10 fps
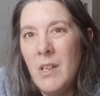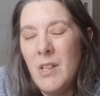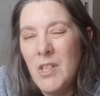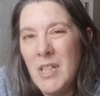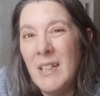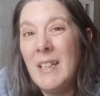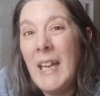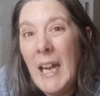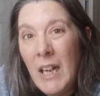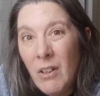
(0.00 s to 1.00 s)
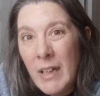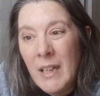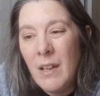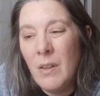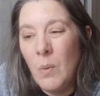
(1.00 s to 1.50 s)
She'd
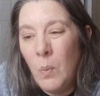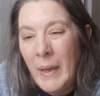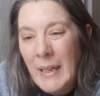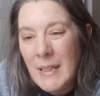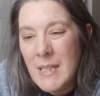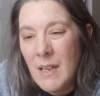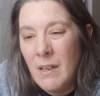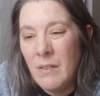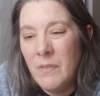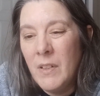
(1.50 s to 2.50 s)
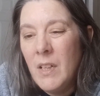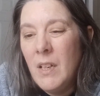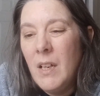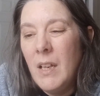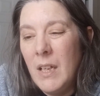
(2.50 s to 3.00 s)
carried the weight of
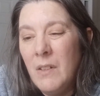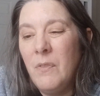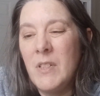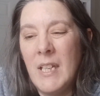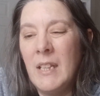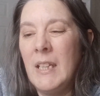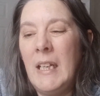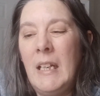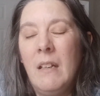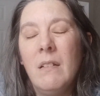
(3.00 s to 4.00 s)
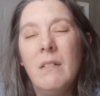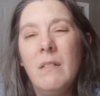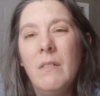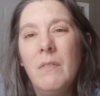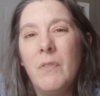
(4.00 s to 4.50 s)
infertility
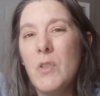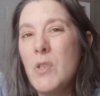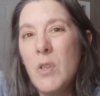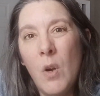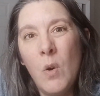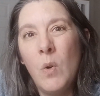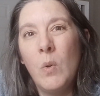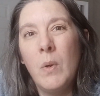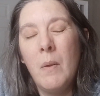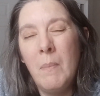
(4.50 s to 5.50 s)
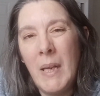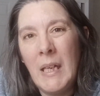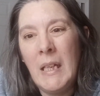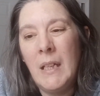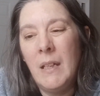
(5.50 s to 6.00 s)
for so
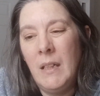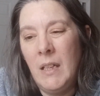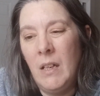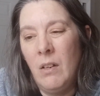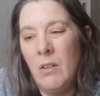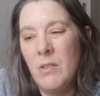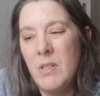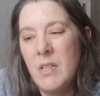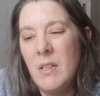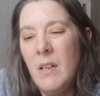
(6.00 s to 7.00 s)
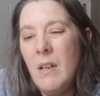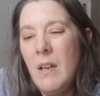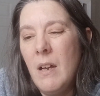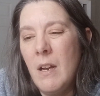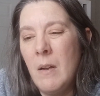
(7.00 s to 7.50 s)
many years,
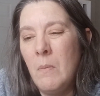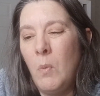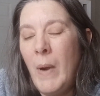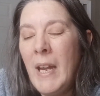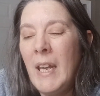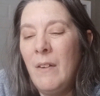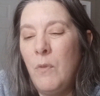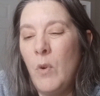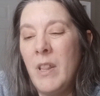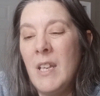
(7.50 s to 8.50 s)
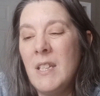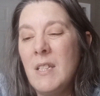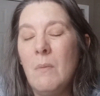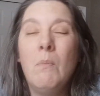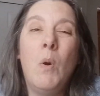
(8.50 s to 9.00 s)
waiting for
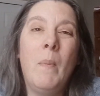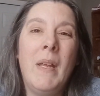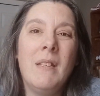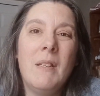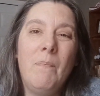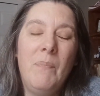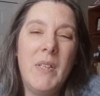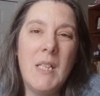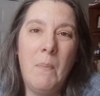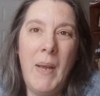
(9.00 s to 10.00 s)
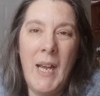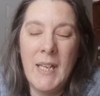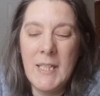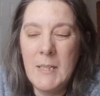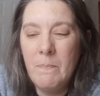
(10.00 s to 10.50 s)
this moment to
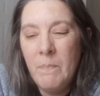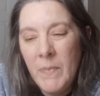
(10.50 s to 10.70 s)
pass.